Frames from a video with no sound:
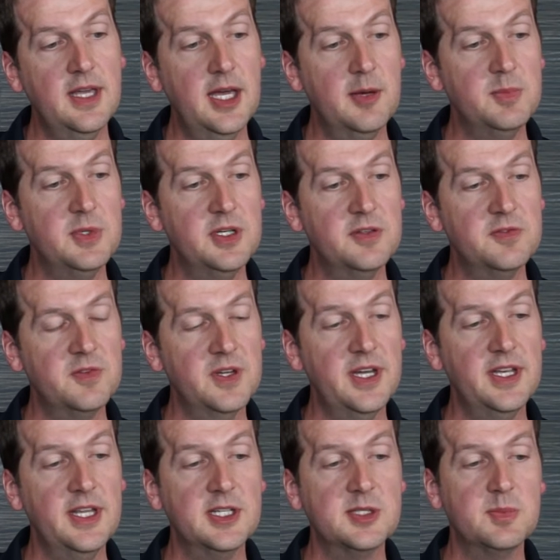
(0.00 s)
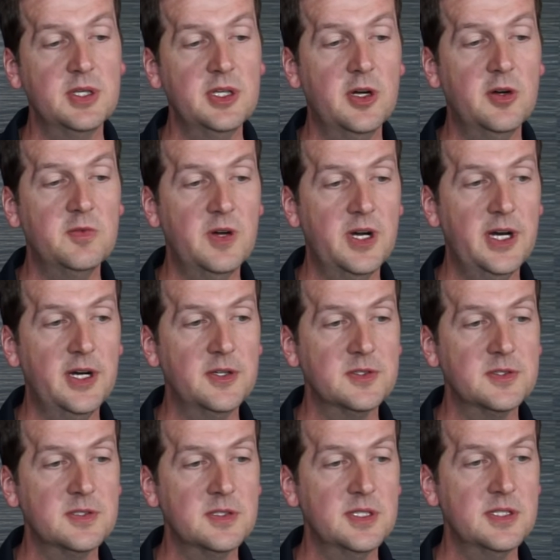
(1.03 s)
MDIF, and SPL
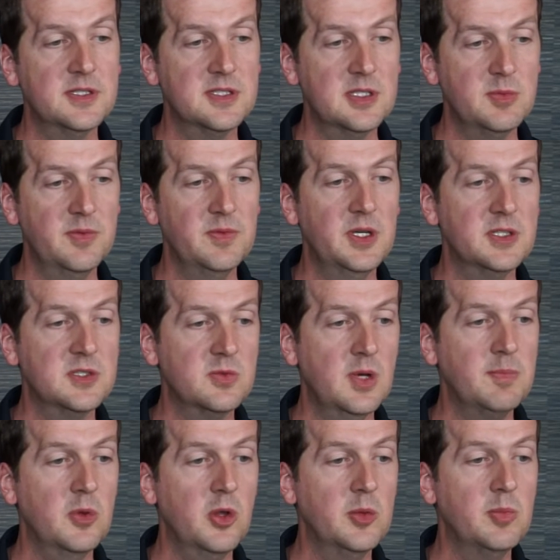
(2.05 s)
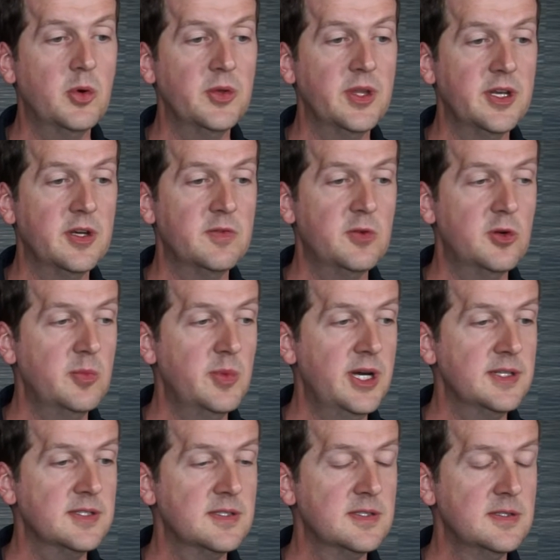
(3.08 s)
files as some of the swept load pull data
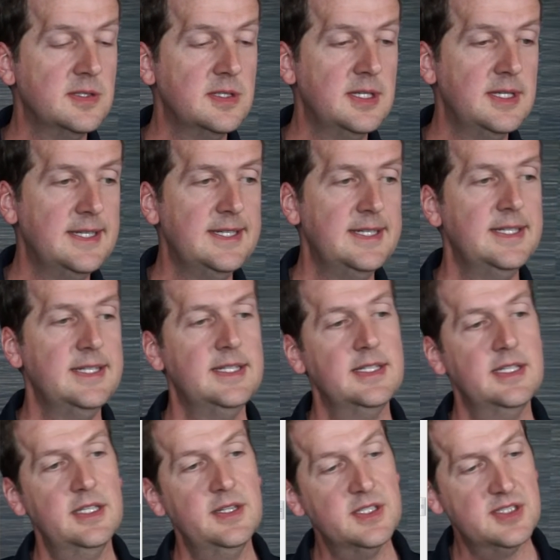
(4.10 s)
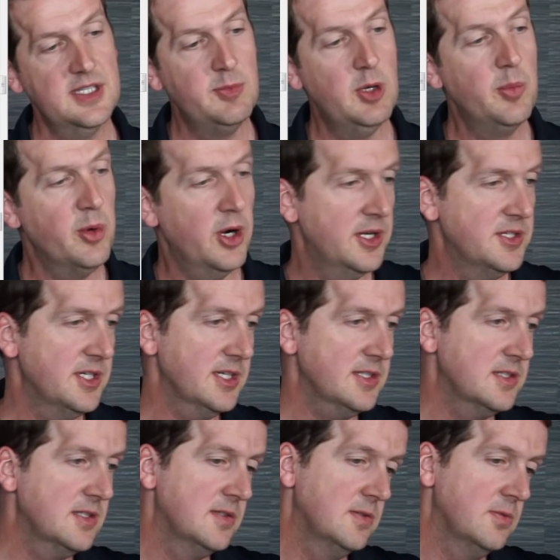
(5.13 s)
formats. In this demo
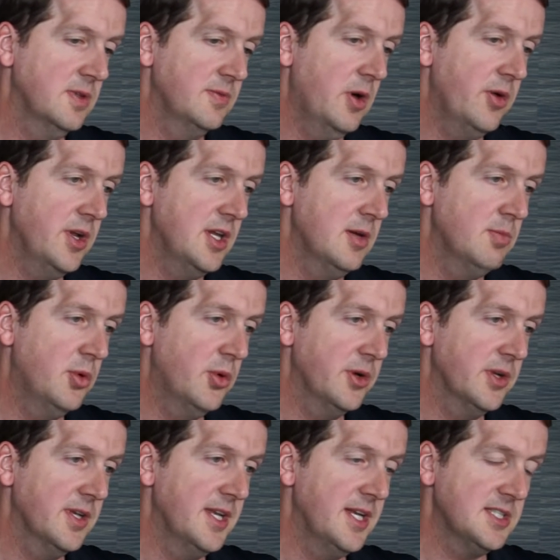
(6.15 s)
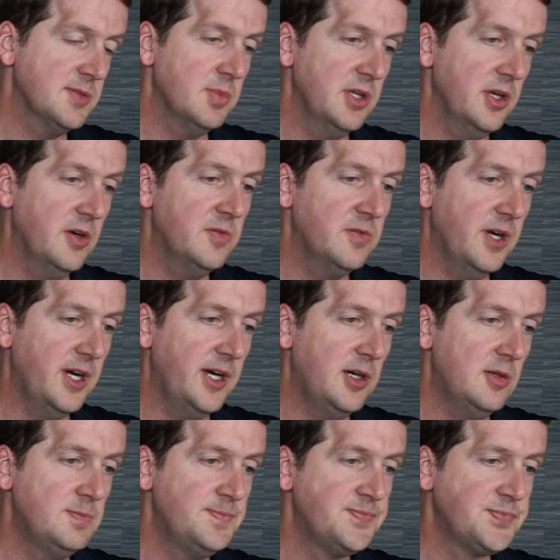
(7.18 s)
project, we've already imported an SPL
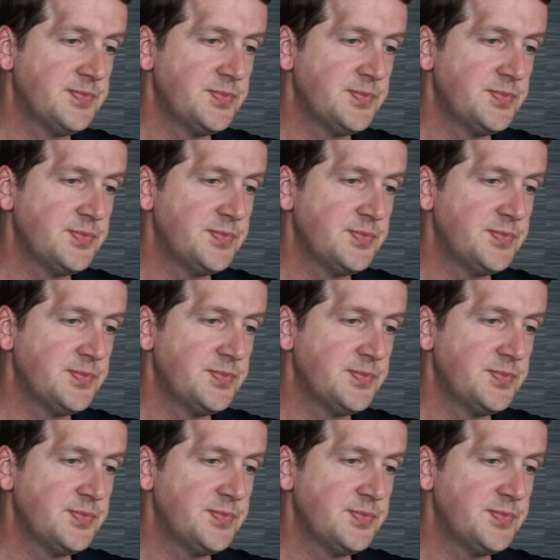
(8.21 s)
file.